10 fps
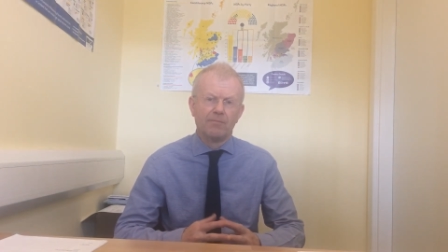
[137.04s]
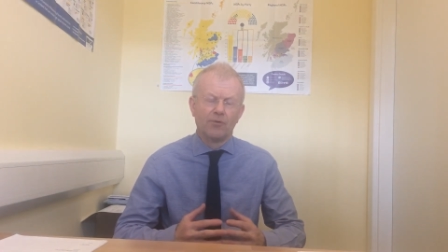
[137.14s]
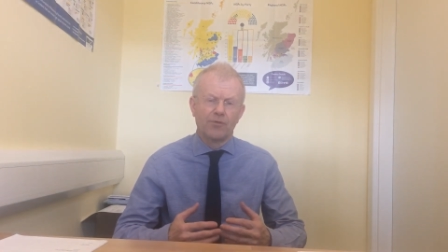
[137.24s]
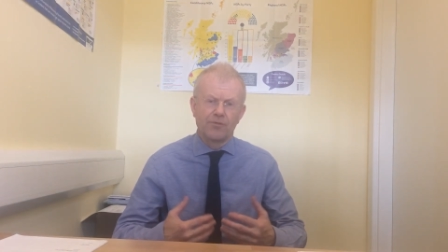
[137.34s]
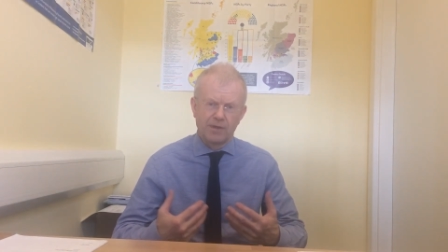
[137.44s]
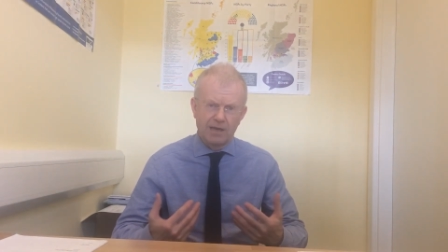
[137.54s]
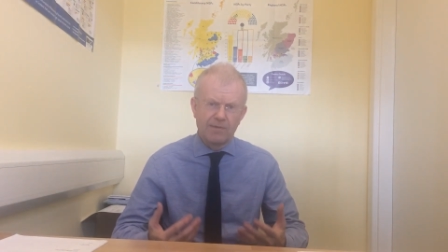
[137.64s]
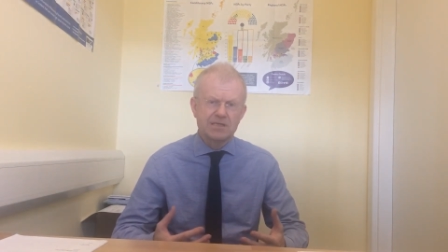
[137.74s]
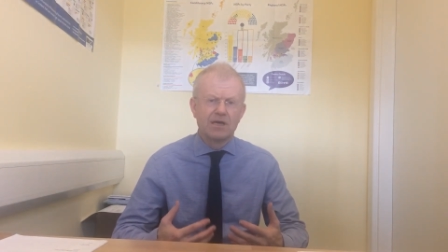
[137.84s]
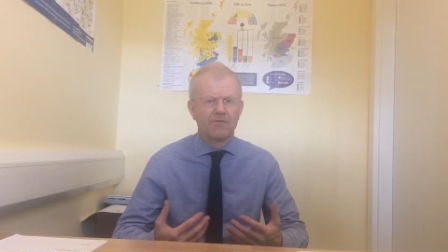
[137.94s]
both uh,
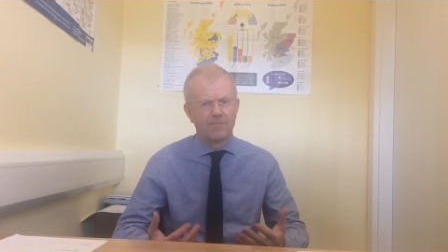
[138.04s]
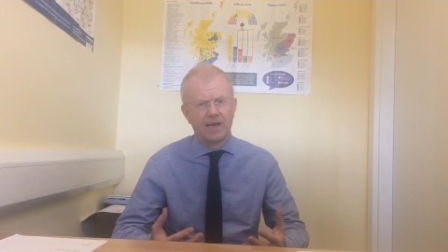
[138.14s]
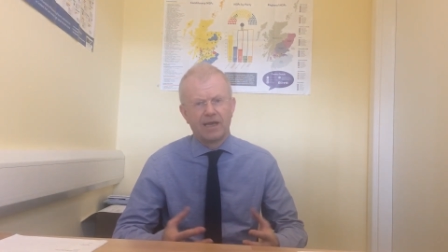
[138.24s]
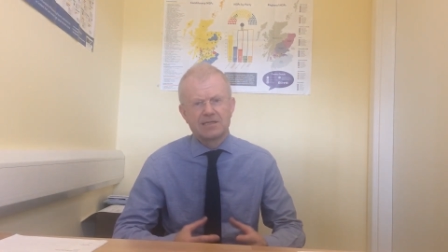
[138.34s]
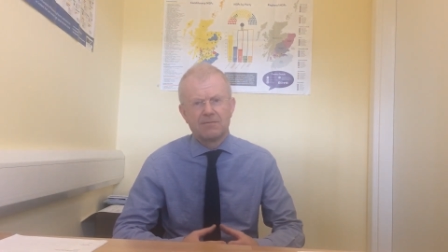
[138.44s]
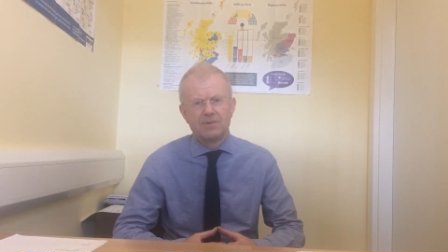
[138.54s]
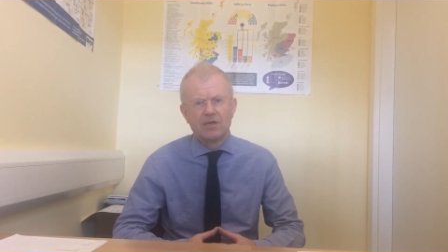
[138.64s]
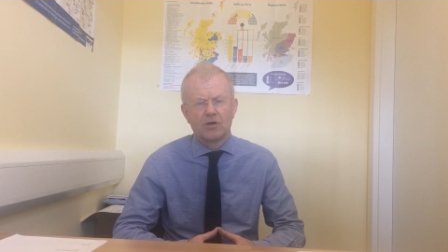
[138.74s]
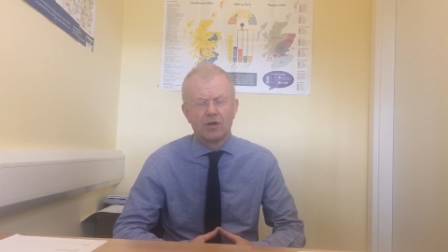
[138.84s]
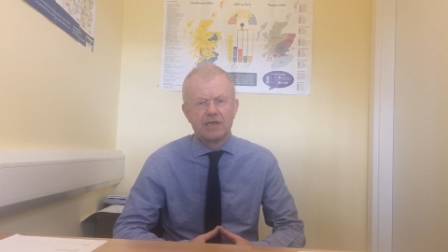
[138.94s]
myself, my
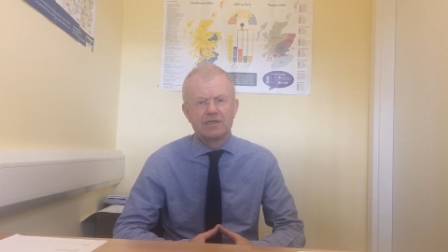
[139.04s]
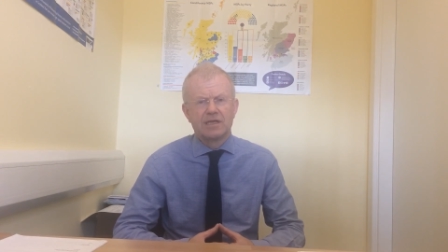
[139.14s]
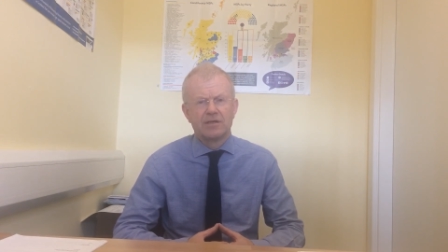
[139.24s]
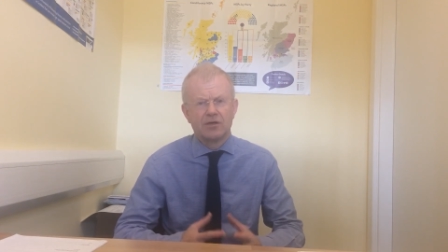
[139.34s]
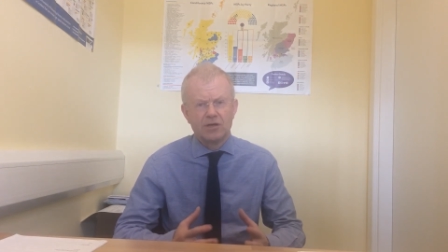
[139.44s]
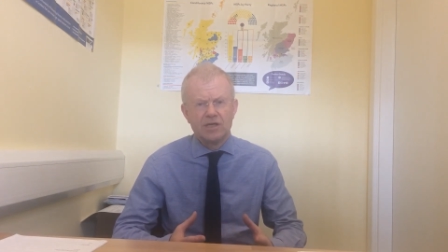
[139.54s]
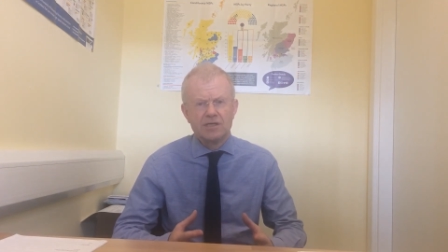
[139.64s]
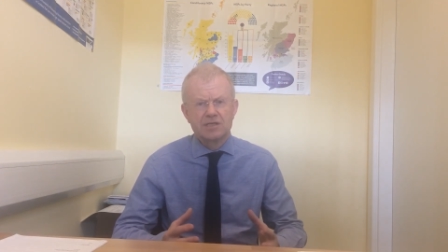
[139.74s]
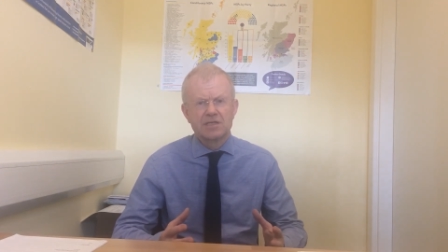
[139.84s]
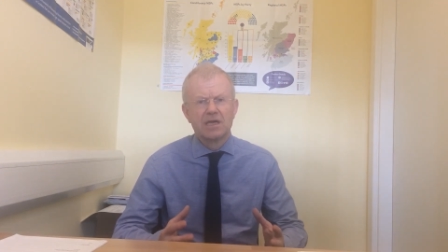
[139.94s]
SNP colleagues and the
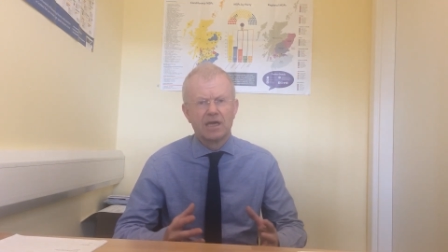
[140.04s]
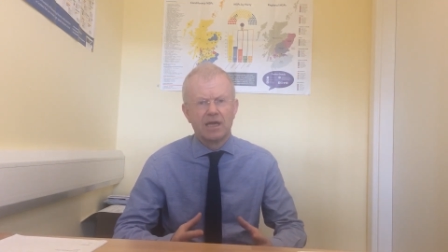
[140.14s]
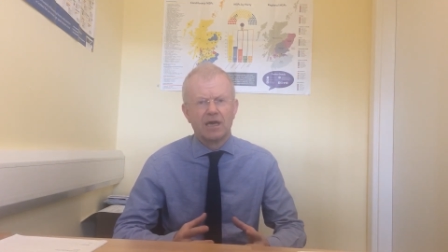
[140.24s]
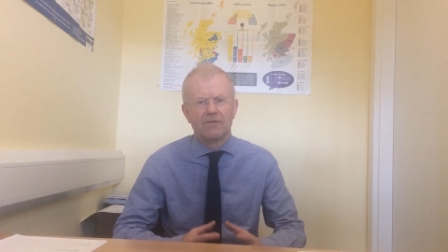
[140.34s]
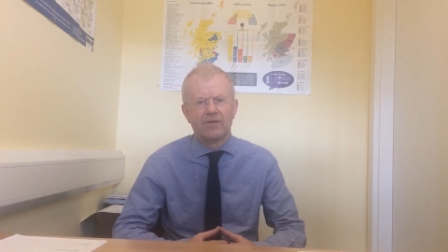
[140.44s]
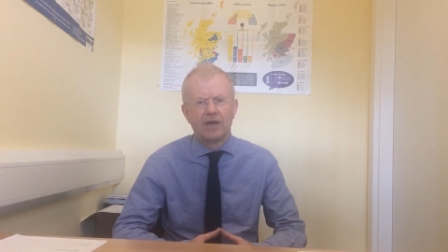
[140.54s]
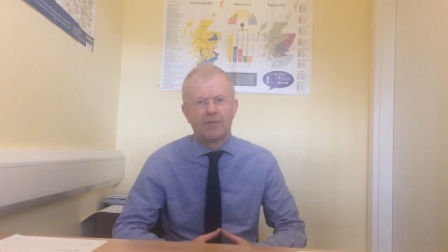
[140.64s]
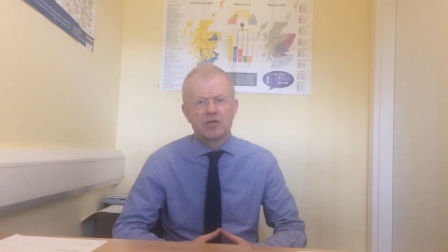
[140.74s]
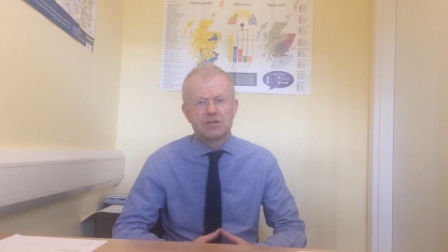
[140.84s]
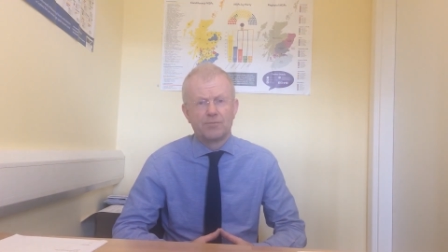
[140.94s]
Greens uh, are very
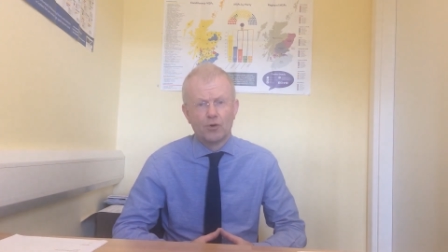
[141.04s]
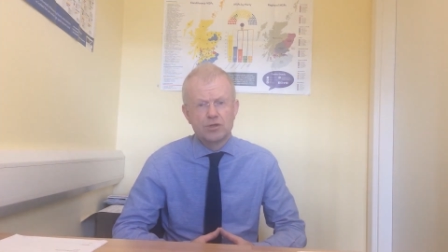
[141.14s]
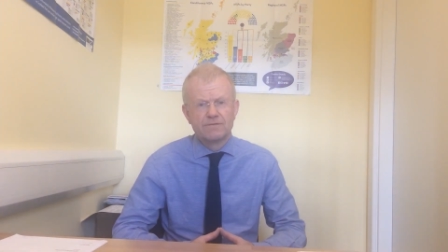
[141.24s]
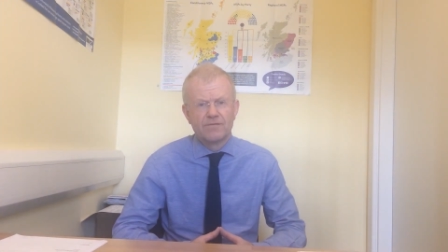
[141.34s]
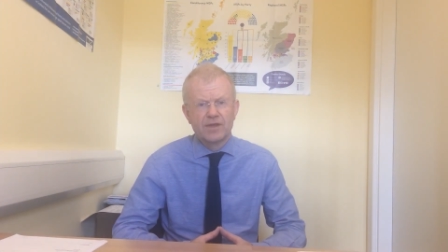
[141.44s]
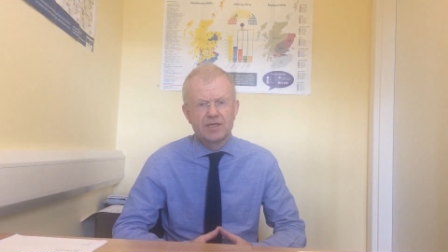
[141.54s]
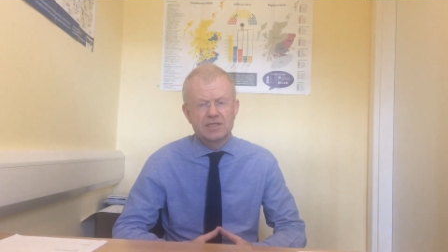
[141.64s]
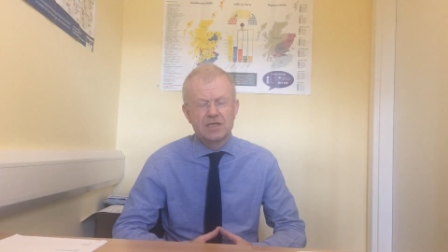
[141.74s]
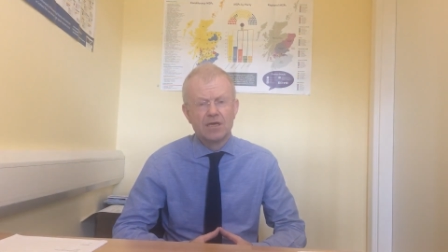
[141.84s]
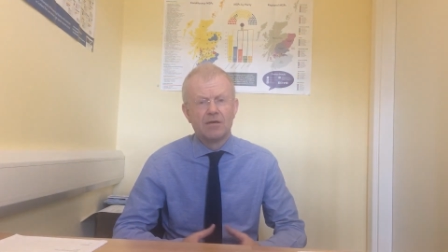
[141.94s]
much supportive of
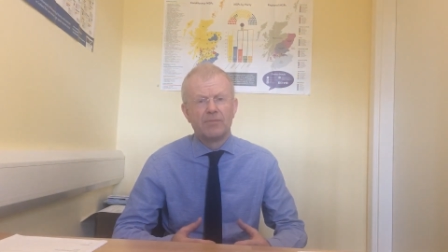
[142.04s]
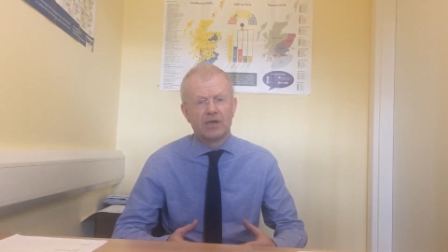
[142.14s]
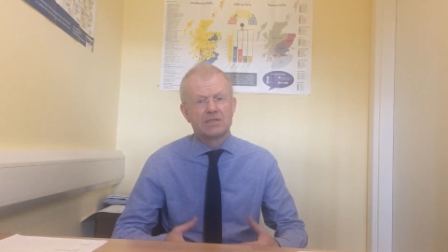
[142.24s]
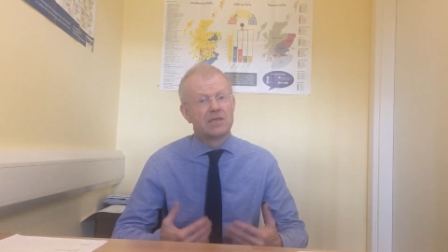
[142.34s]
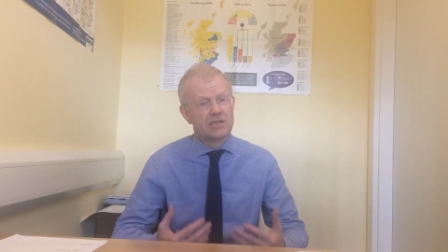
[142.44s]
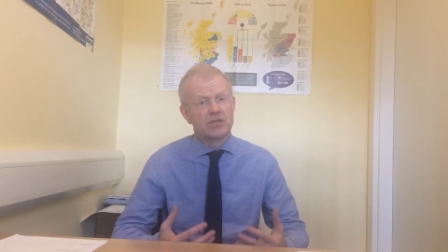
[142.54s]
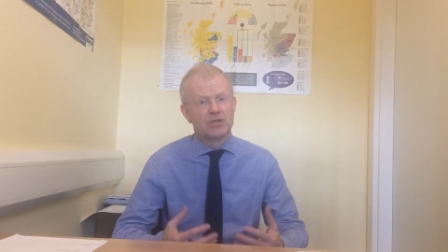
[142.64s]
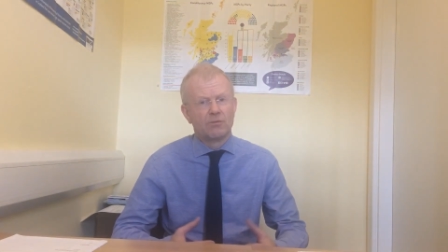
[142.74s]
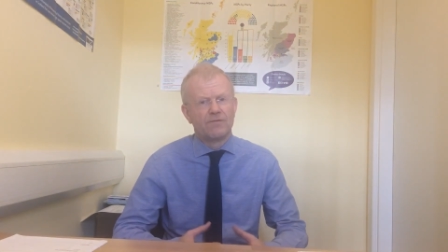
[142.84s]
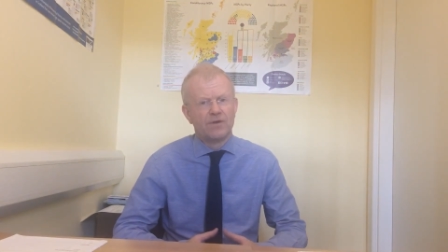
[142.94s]
this because in
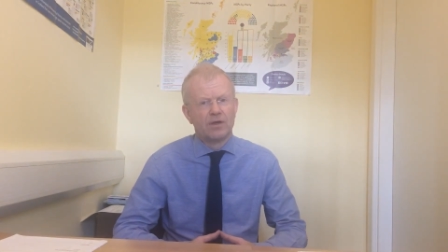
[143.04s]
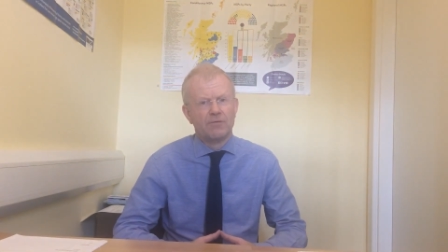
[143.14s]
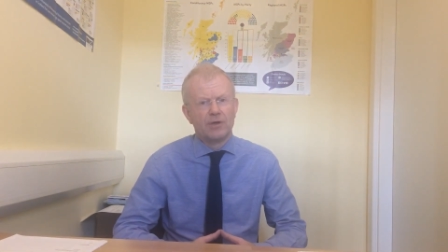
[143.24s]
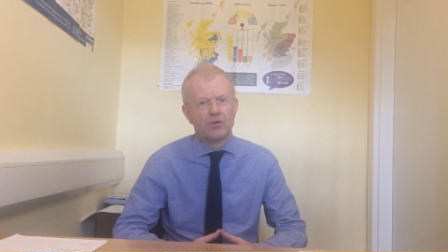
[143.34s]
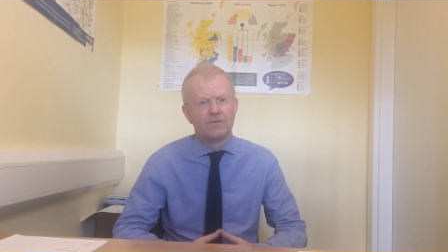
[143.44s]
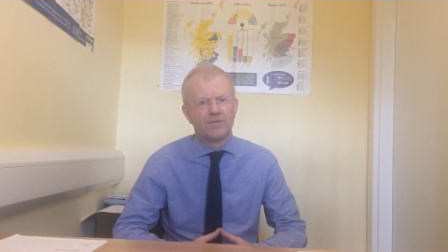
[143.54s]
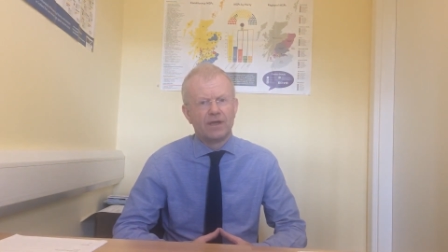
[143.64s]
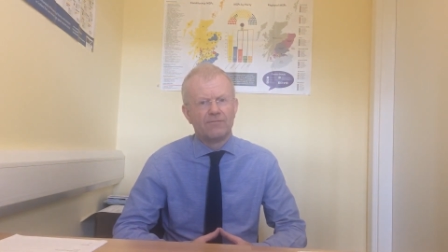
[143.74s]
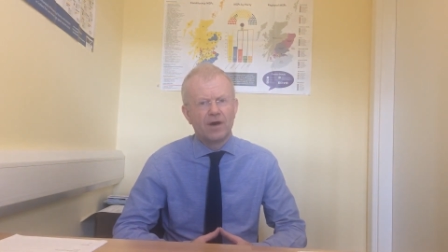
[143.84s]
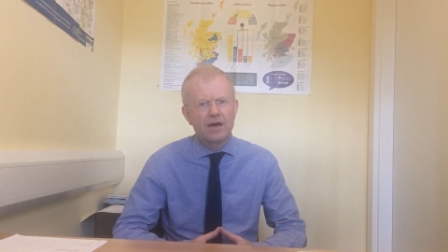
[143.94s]
addition we feel it would be good for the
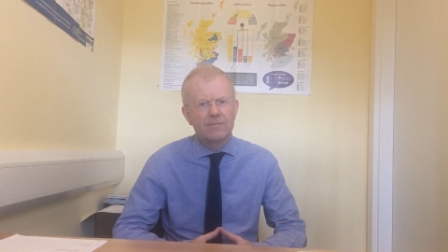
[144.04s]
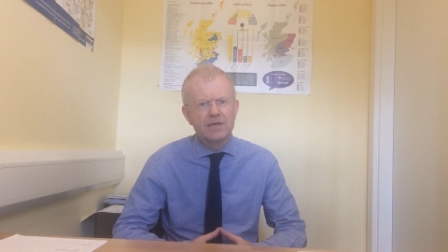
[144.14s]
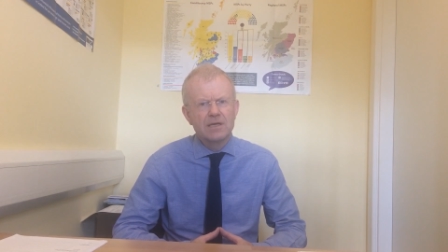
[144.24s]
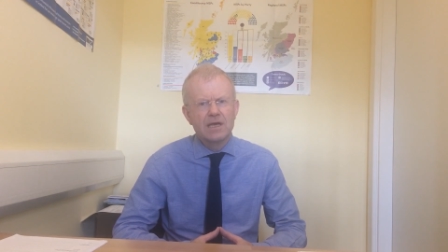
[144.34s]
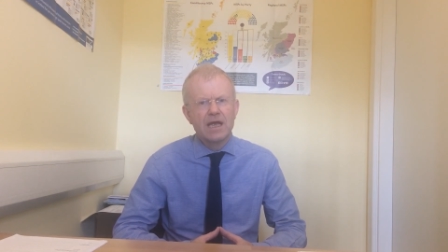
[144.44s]
environment